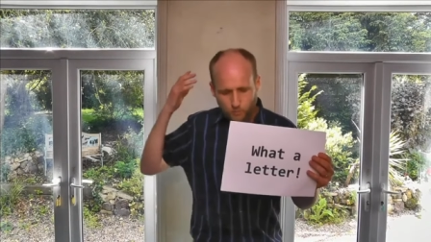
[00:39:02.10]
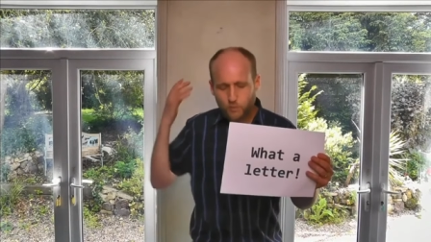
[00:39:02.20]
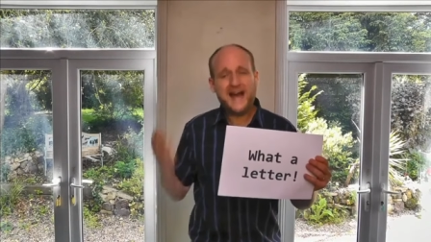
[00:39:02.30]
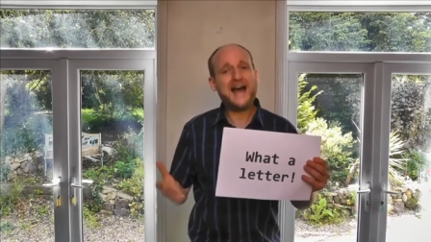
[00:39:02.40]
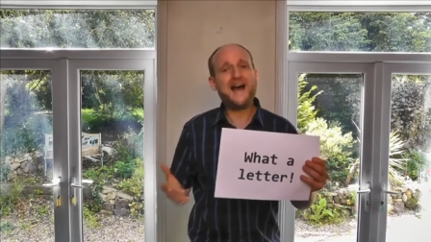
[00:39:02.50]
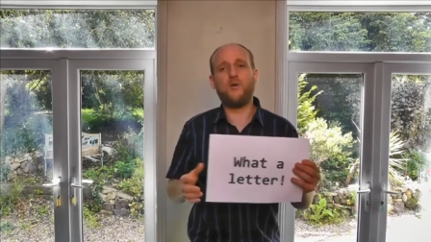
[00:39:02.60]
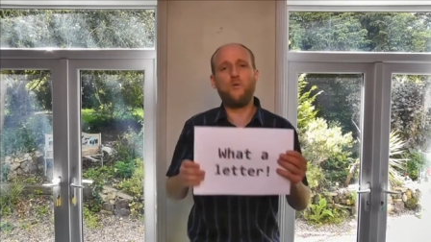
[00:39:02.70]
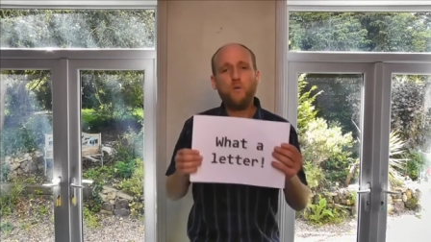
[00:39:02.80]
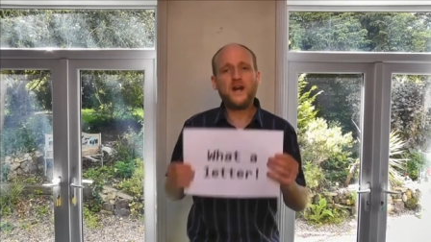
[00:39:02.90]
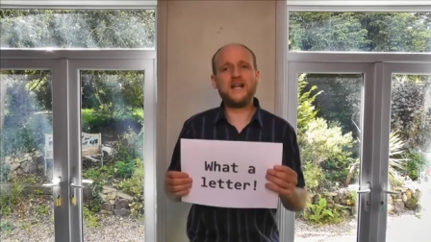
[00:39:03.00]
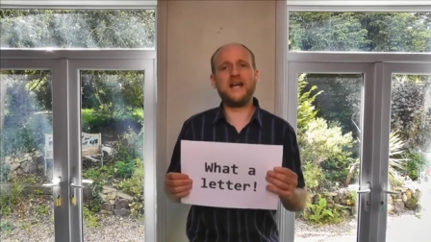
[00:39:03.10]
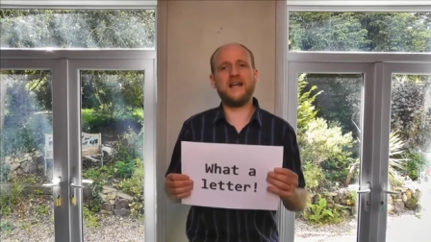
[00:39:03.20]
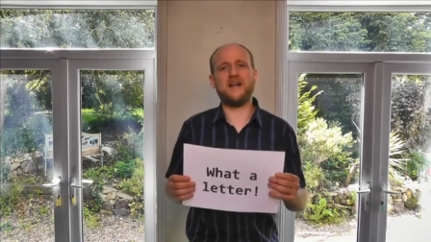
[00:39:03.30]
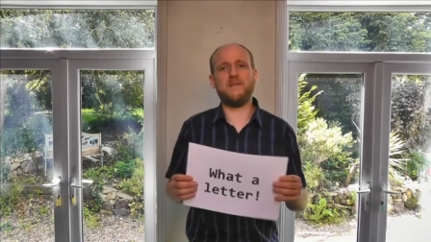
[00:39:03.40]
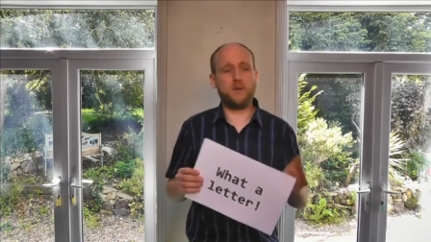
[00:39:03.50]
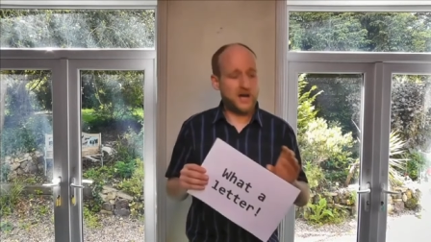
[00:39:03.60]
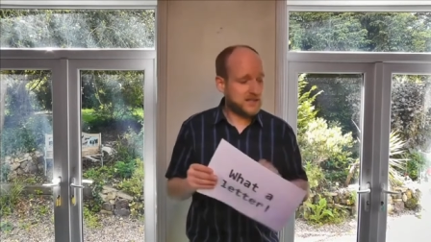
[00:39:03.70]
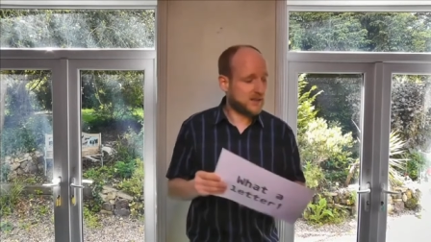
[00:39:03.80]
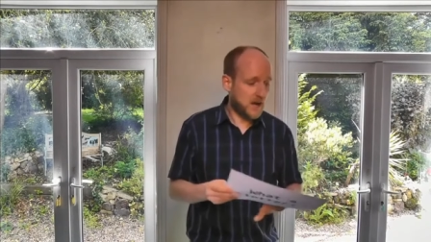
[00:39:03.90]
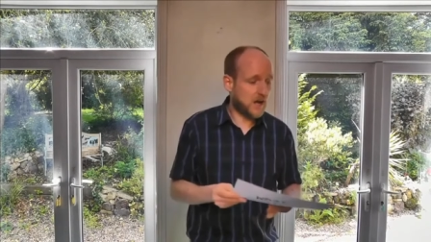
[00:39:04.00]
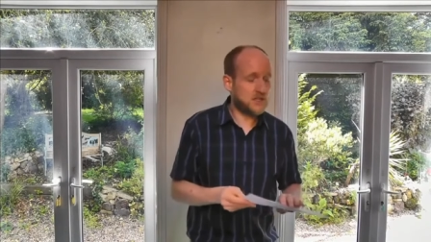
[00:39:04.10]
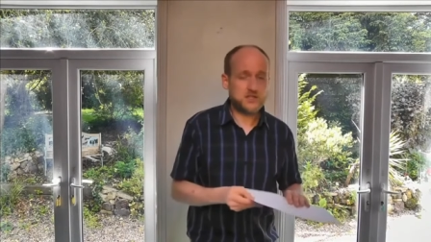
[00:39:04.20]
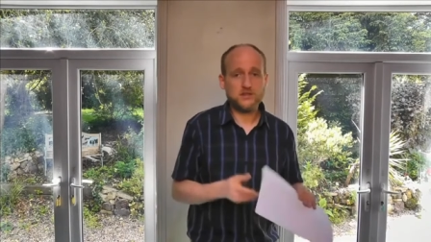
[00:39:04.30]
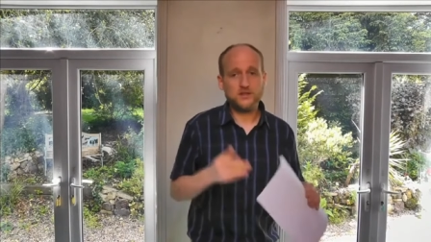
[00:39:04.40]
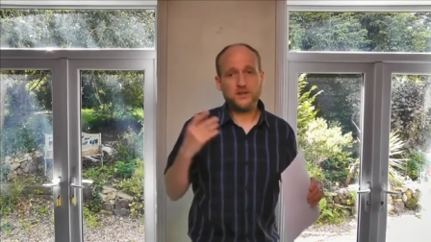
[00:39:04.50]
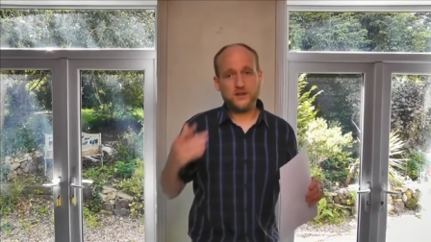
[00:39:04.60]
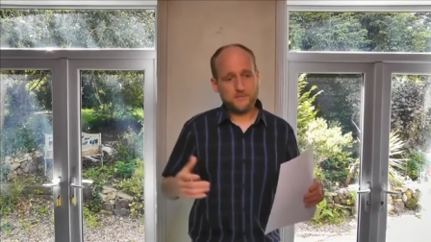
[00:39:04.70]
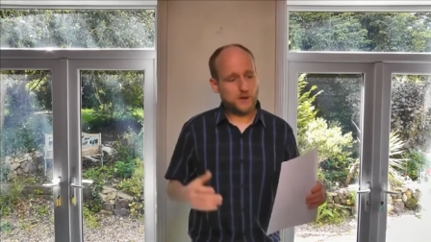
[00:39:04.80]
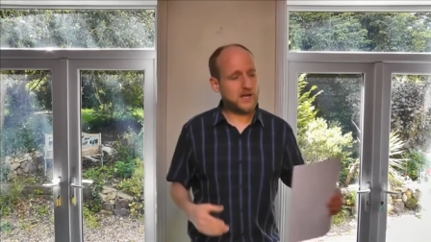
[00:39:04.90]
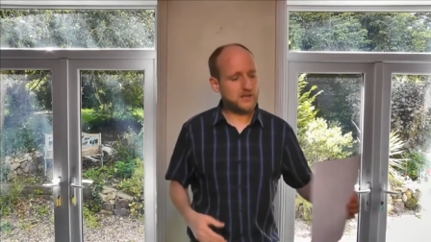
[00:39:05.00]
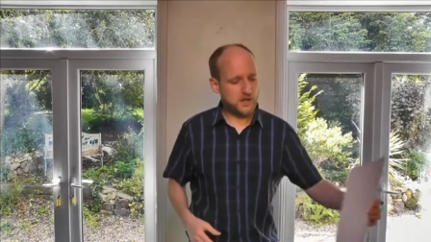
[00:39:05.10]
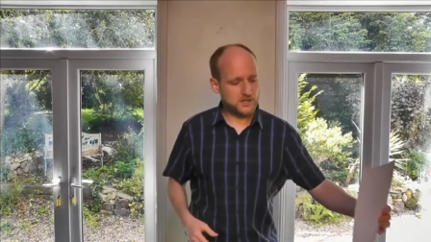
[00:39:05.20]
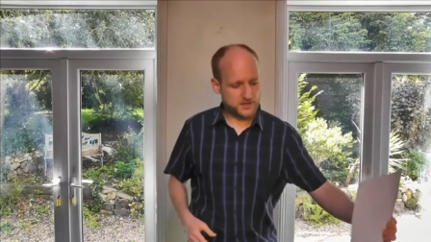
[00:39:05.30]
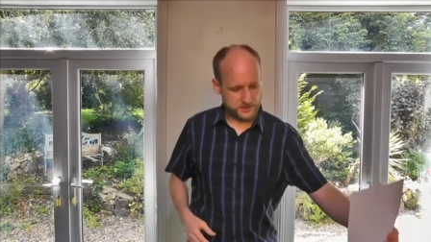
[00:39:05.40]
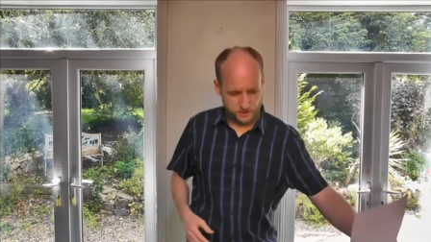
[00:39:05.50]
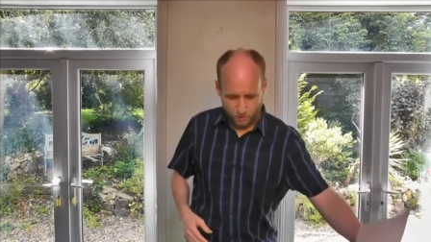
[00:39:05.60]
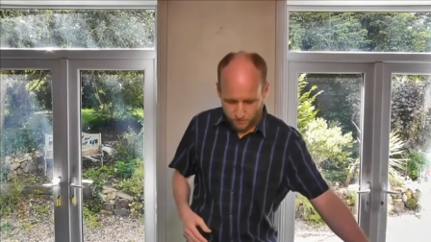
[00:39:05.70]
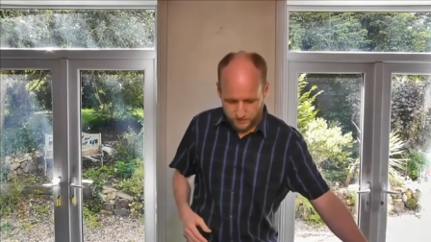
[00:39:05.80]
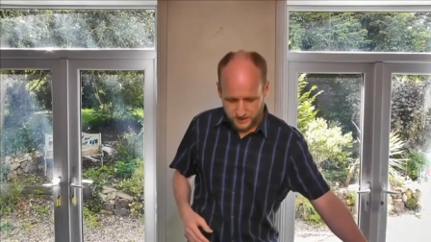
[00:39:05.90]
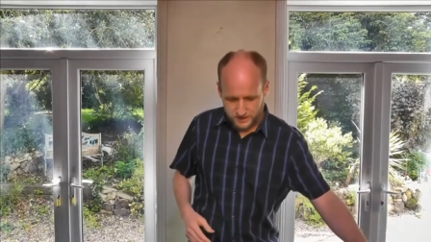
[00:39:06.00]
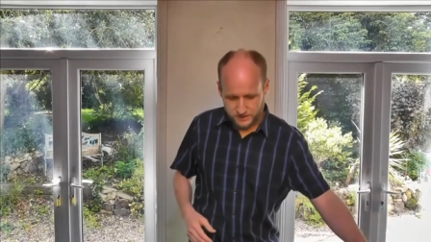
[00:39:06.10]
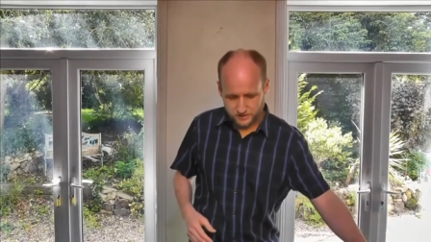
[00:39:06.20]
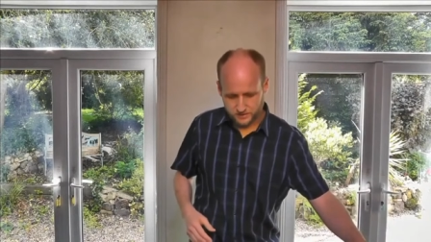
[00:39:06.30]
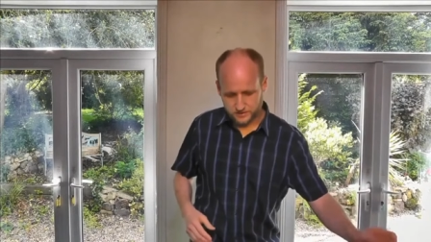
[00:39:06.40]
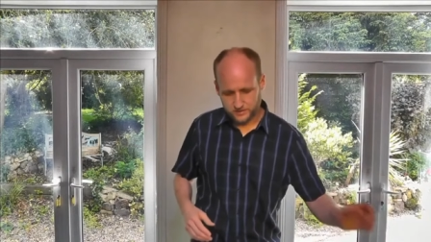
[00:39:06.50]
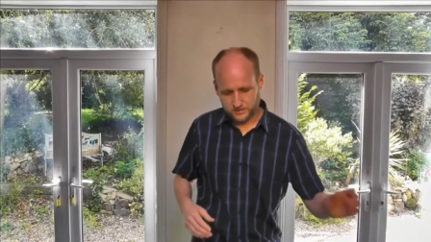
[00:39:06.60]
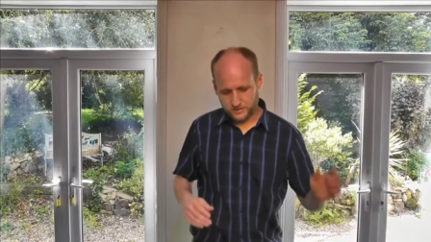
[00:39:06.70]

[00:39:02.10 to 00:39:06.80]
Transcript: Wow, what a letter! And by and large, by and large, it solved the issue.